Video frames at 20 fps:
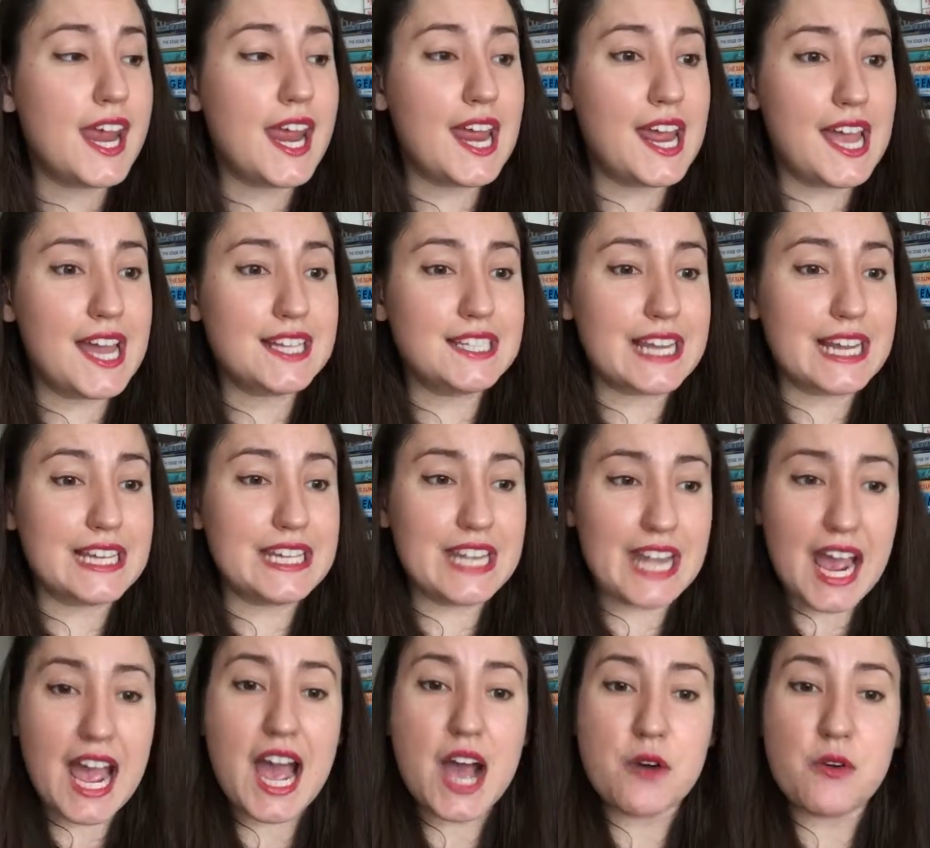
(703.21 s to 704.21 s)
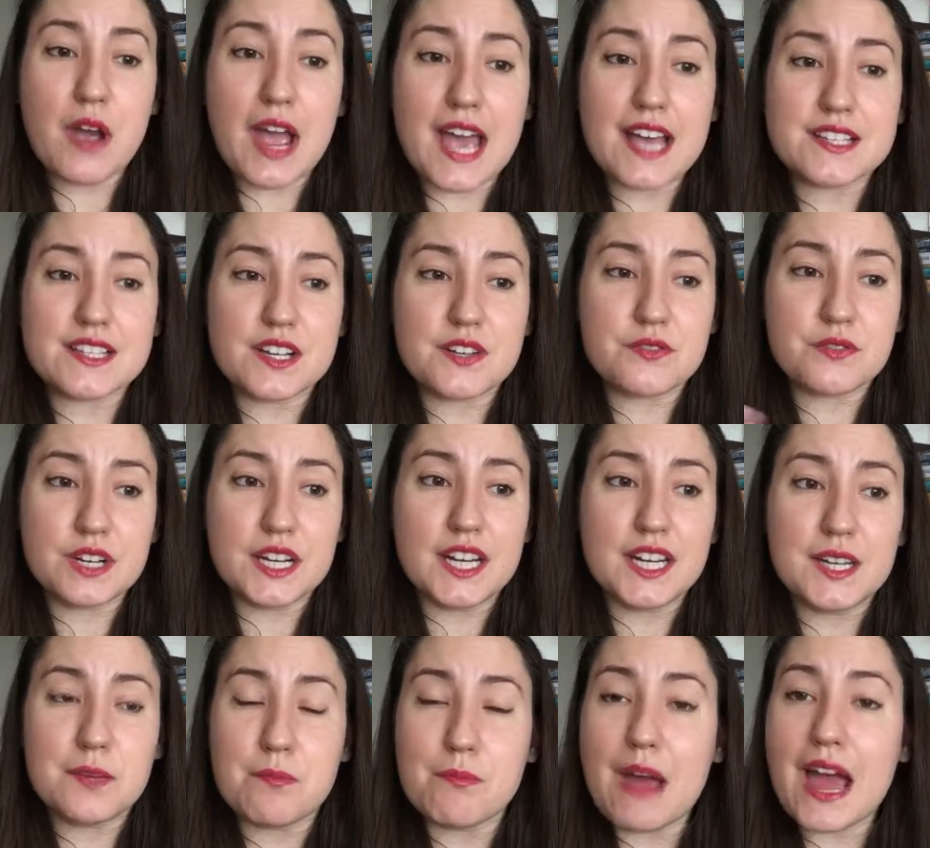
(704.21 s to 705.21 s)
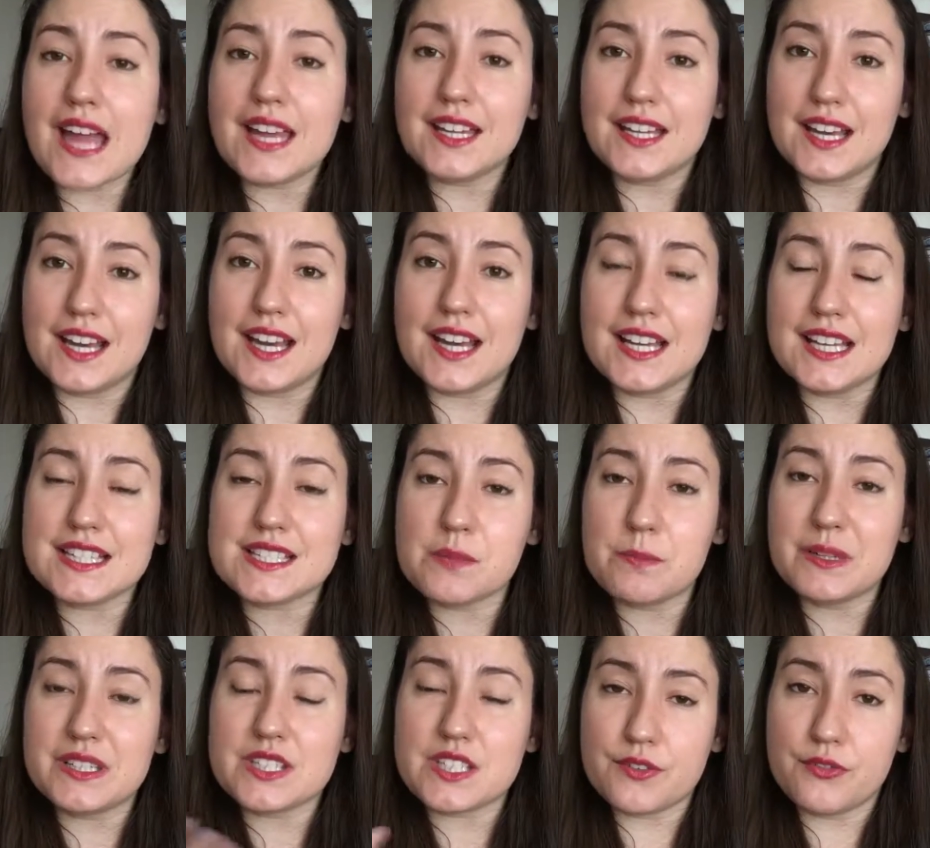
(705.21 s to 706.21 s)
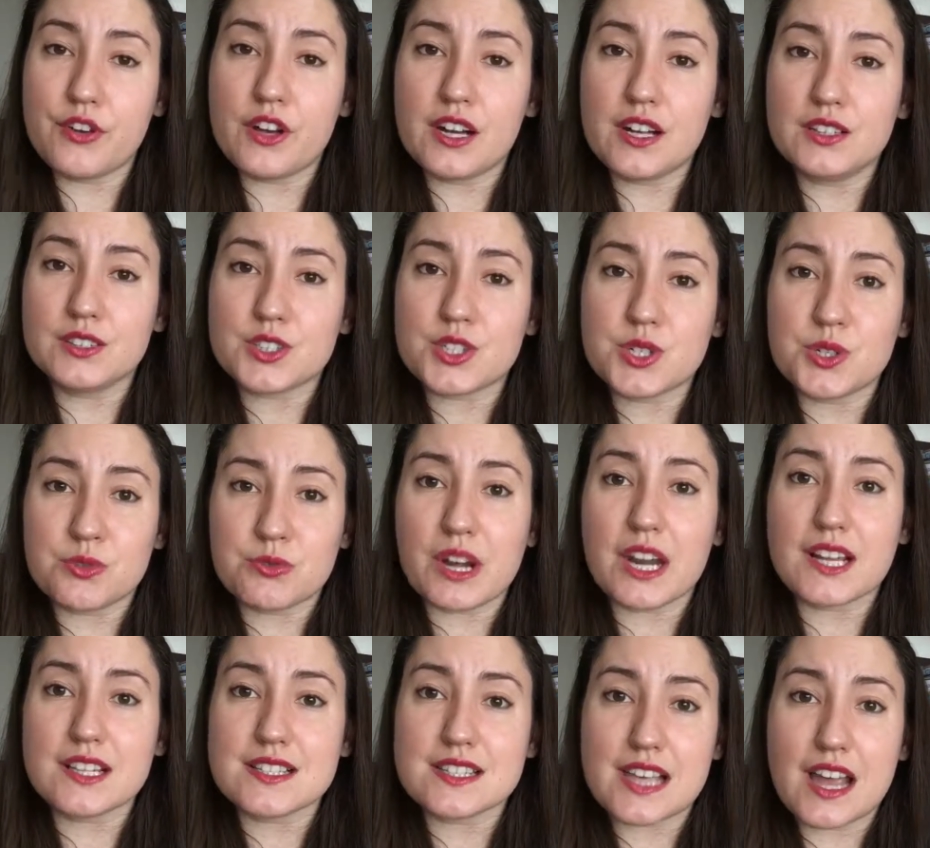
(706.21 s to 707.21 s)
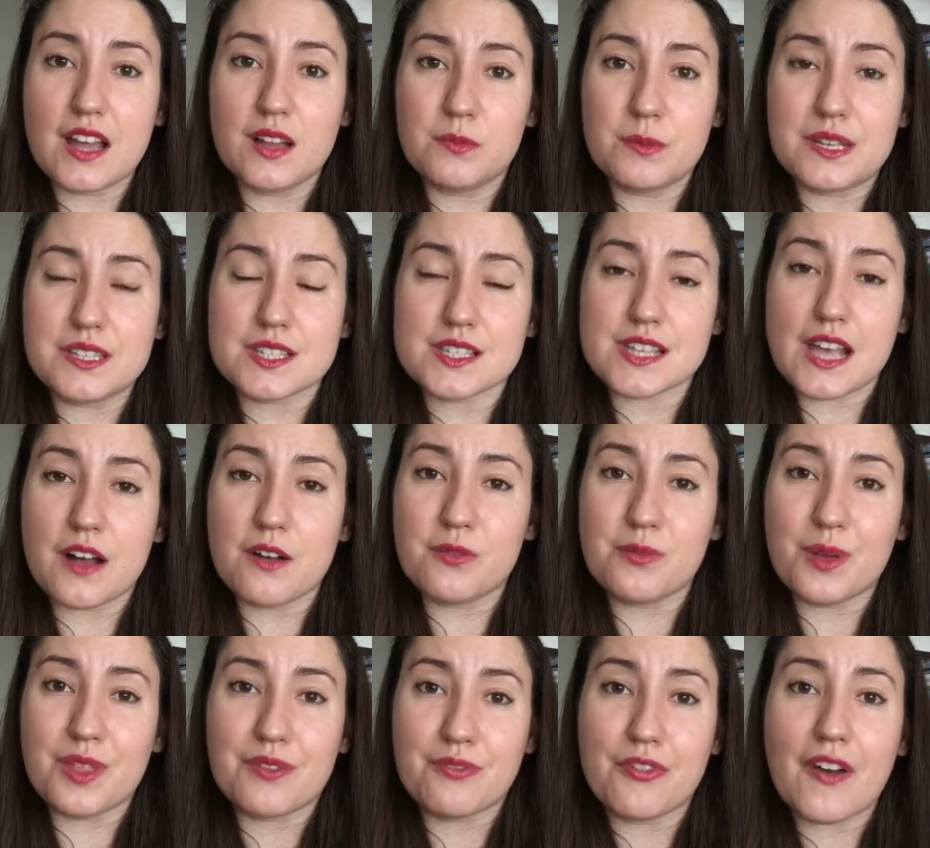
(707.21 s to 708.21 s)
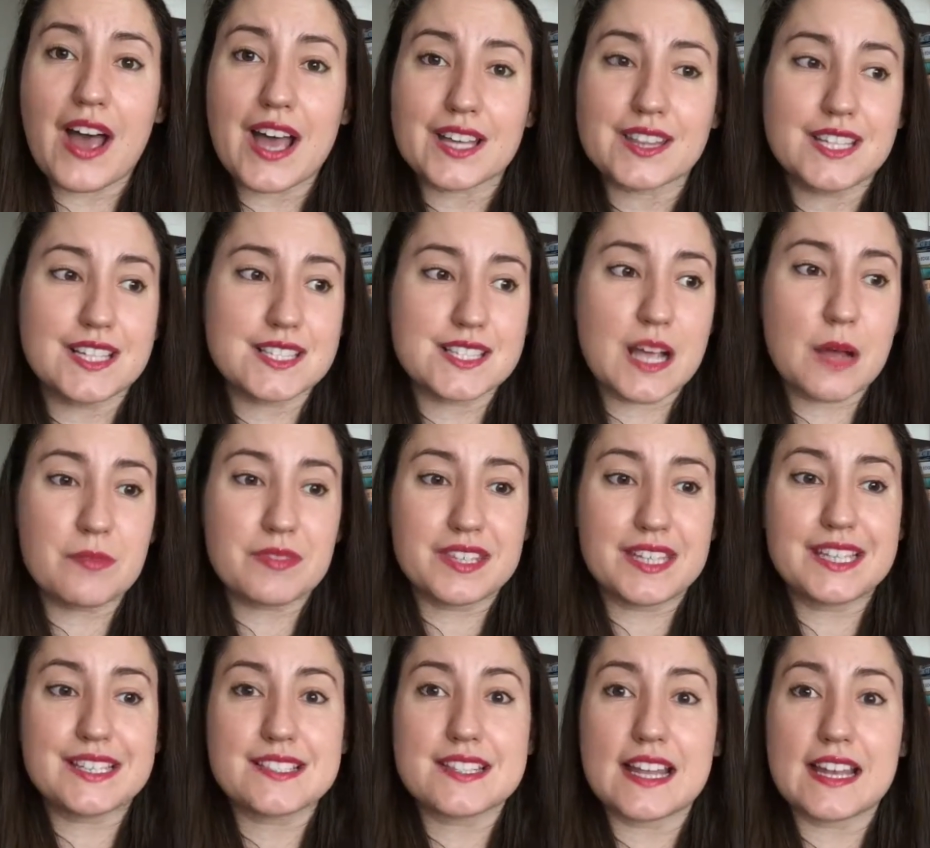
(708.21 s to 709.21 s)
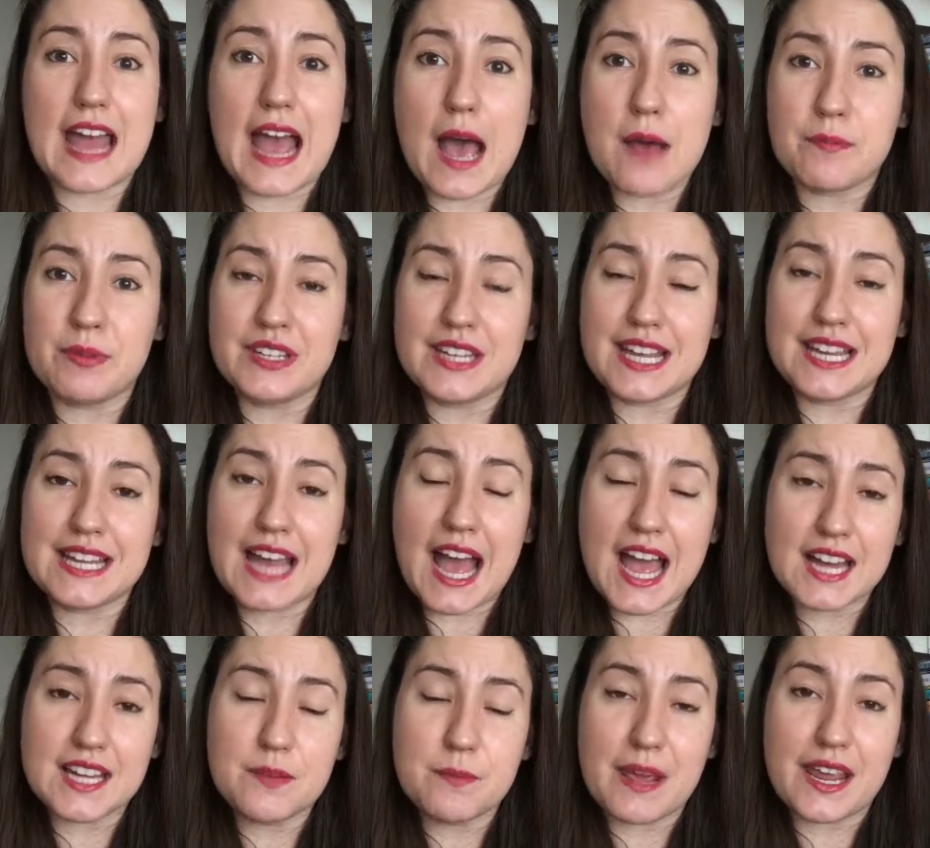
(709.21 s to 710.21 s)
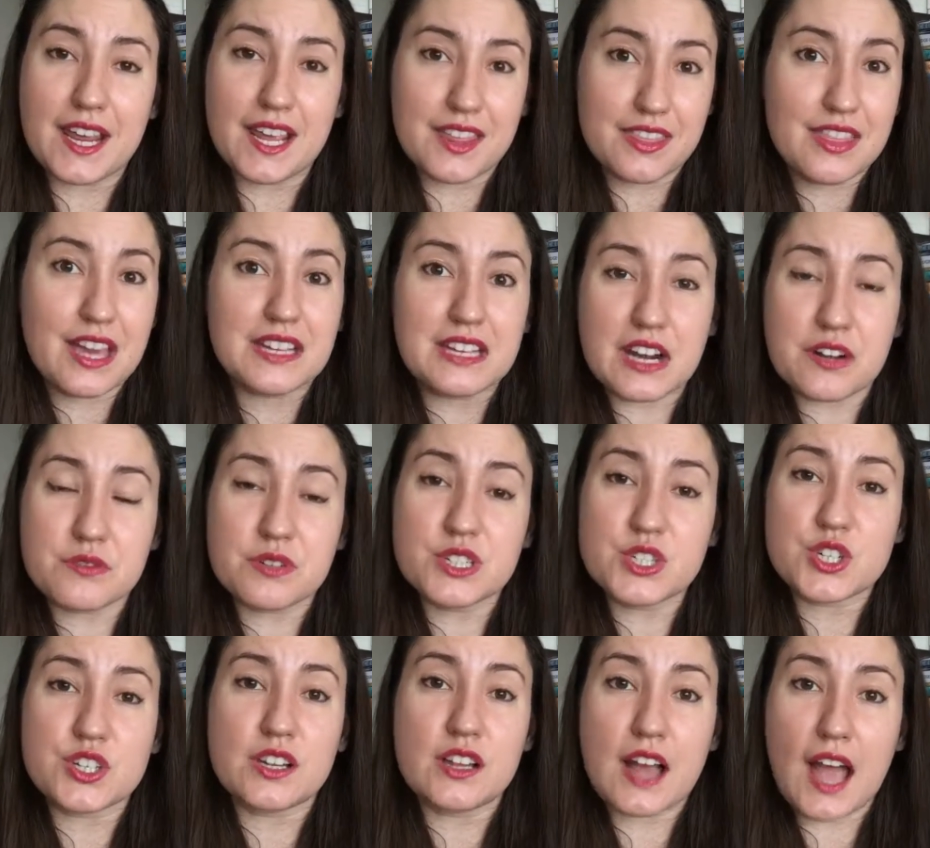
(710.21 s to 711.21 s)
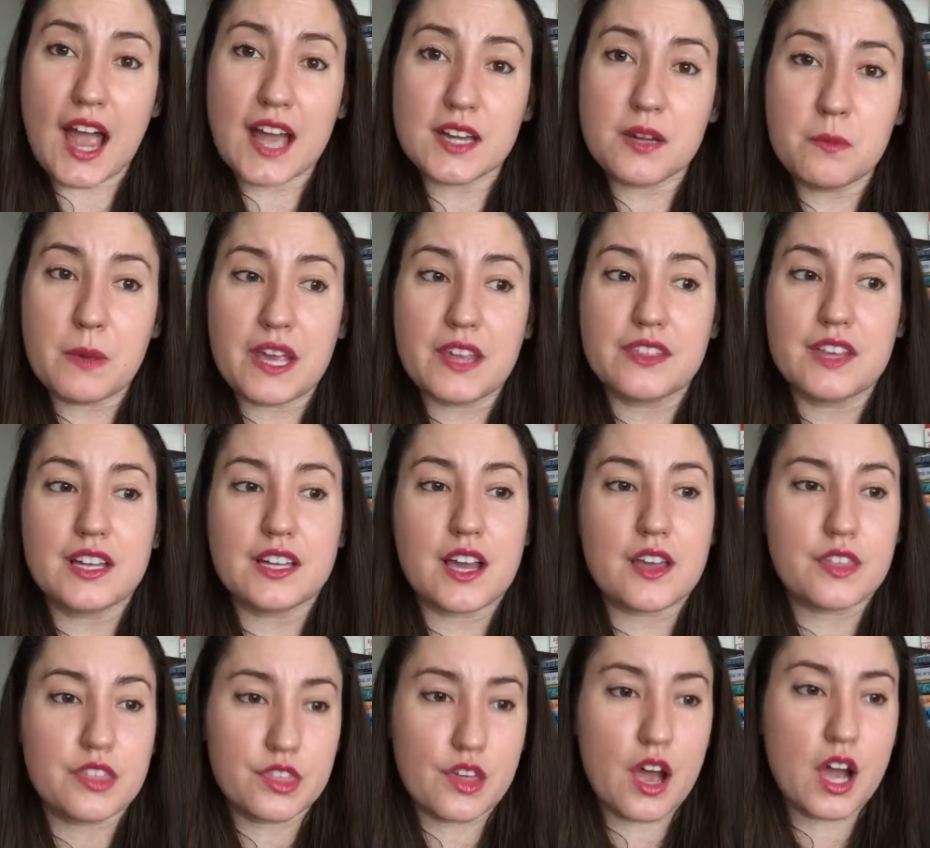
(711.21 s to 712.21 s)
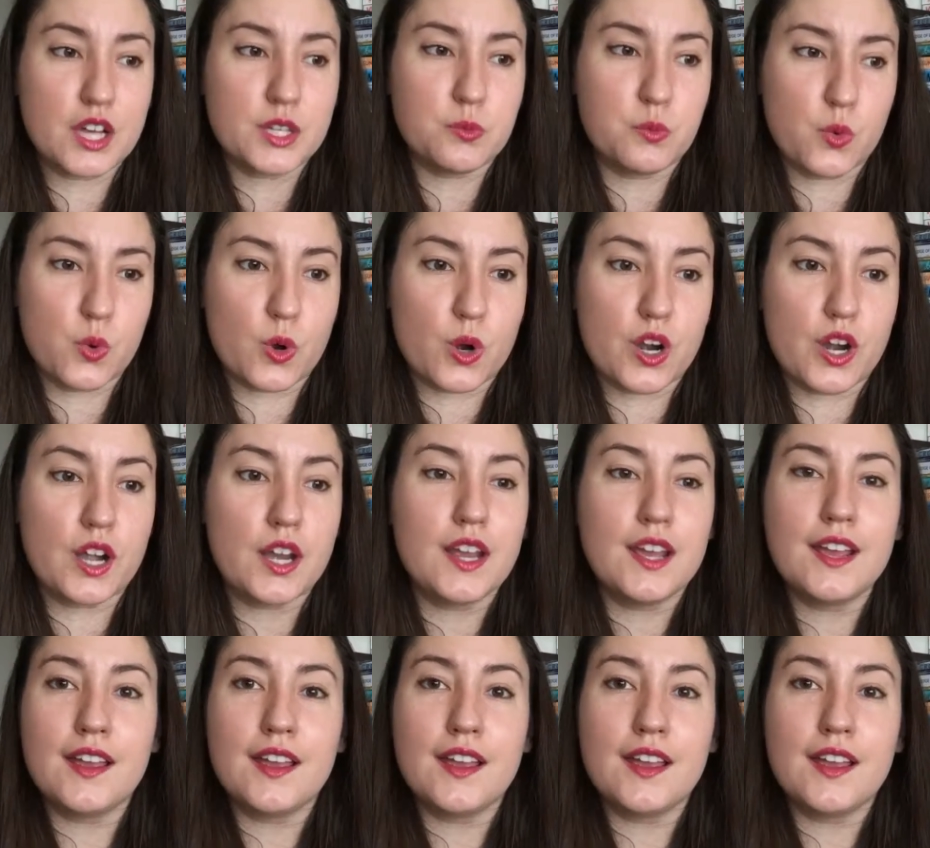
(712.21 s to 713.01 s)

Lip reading: And now, as I read manga, it's a bit difficult to reconcile myself with the fact that some things that happened in anime, in that original anime that I thought were